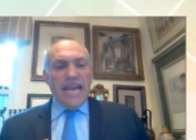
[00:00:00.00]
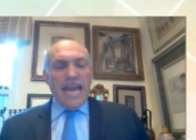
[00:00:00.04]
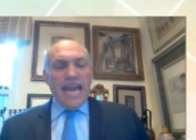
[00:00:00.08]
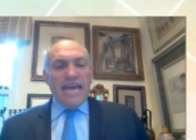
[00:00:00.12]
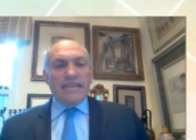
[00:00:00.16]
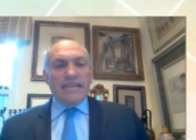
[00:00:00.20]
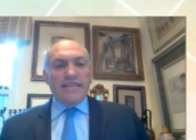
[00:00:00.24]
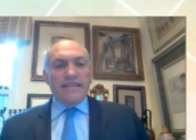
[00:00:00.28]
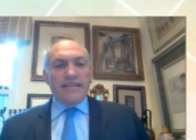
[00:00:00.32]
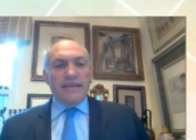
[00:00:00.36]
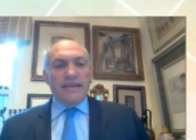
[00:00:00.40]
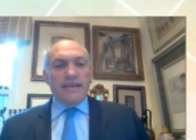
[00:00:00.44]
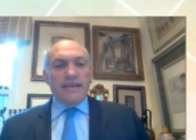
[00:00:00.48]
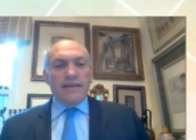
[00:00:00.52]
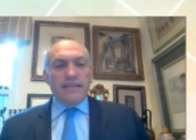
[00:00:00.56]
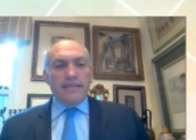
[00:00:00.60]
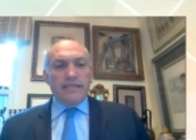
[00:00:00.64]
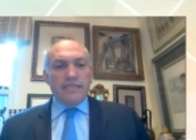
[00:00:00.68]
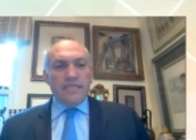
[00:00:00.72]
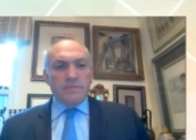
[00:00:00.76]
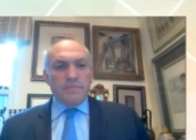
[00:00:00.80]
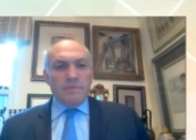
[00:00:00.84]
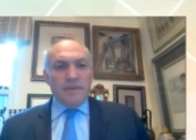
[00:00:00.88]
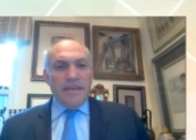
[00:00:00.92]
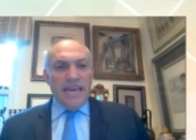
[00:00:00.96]

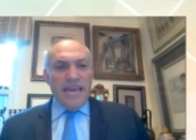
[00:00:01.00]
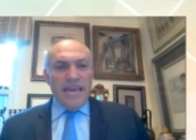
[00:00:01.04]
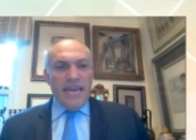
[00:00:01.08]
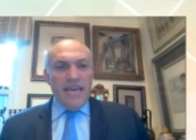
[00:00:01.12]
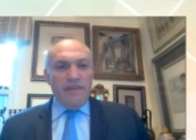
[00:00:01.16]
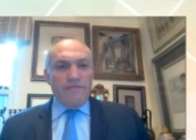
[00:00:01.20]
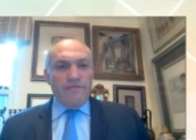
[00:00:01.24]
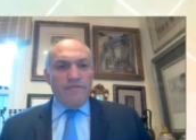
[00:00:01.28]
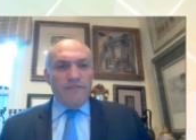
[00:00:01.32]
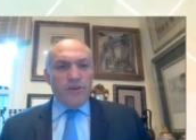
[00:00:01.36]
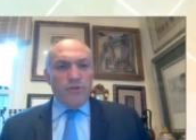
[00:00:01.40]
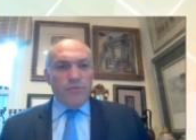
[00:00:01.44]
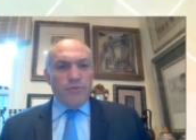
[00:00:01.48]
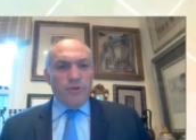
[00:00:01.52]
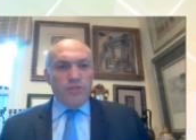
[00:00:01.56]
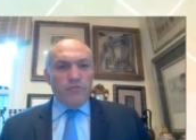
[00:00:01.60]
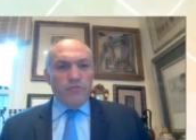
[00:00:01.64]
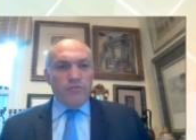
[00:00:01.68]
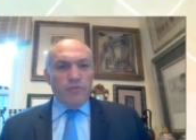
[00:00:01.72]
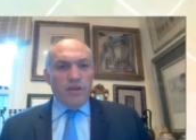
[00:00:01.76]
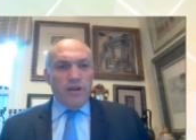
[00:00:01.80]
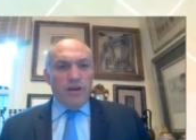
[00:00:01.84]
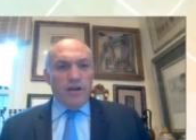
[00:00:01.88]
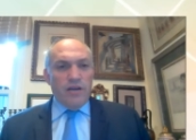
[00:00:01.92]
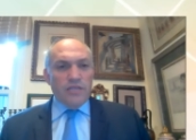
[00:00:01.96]
Canada's behavior with
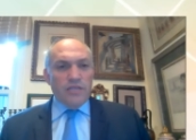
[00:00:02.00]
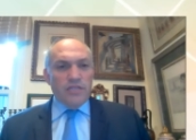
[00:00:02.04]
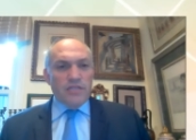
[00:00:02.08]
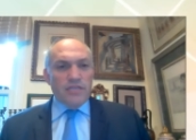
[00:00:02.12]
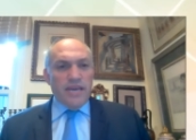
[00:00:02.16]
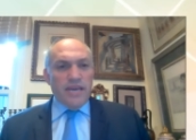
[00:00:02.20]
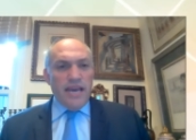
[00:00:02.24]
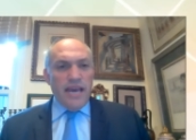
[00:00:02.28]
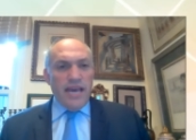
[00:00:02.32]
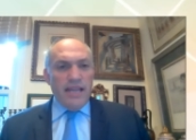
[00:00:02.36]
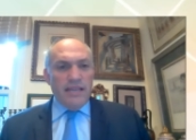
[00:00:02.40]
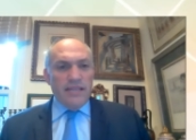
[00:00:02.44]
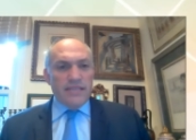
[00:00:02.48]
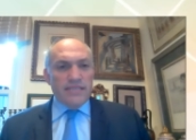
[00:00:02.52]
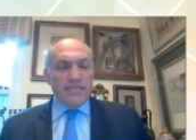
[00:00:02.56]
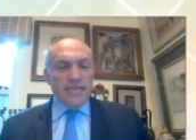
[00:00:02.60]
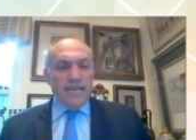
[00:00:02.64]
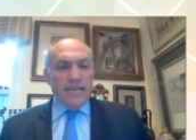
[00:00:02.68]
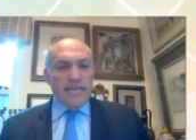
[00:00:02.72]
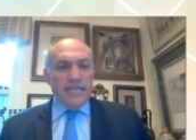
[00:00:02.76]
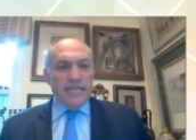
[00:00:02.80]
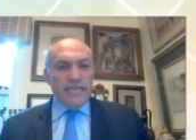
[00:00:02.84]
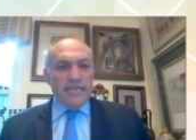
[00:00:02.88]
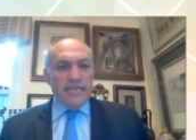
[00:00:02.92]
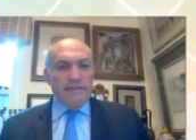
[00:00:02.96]
regard to
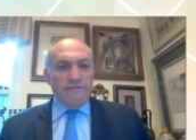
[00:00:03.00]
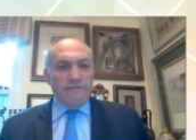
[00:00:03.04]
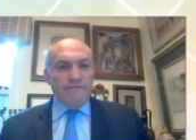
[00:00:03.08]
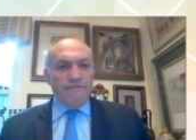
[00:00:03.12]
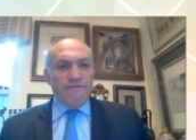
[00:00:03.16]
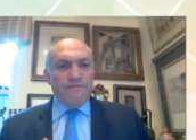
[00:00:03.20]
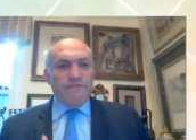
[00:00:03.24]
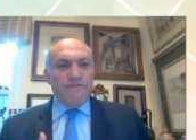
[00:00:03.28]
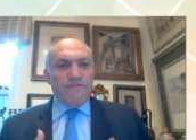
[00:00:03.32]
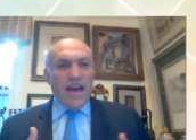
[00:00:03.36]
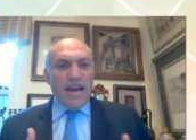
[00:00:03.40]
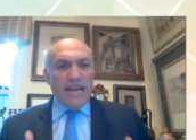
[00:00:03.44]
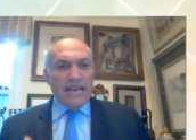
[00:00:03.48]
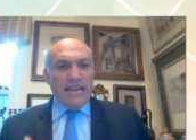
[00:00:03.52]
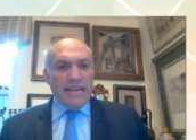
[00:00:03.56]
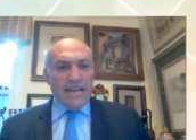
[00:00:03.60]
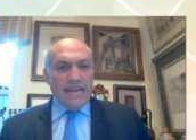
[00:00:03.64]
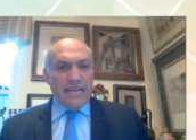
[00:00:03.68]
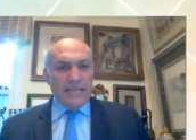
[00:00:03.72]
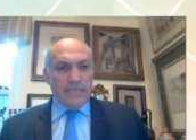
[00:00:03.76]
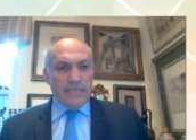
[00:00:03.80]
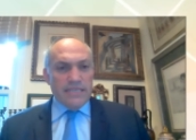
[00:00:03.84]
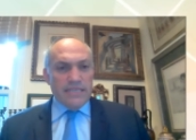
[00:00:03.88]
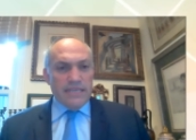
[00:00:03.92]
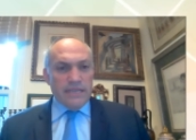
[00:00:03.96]
Khalistani
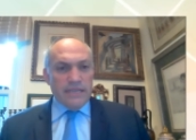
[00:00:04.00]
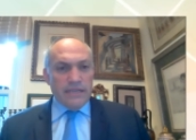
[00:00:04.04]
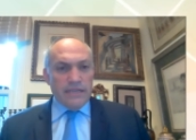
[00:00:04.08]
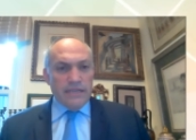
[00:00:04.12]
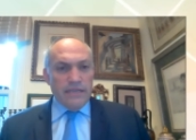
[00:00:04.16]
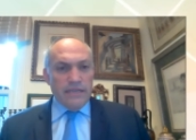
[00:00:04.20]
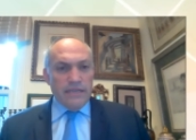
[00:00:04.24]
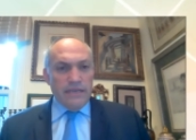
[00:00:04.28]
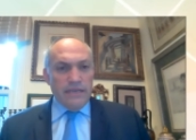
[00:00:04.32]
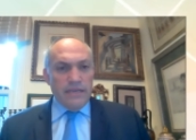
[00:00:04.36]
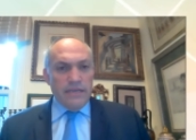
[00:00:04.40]
financing,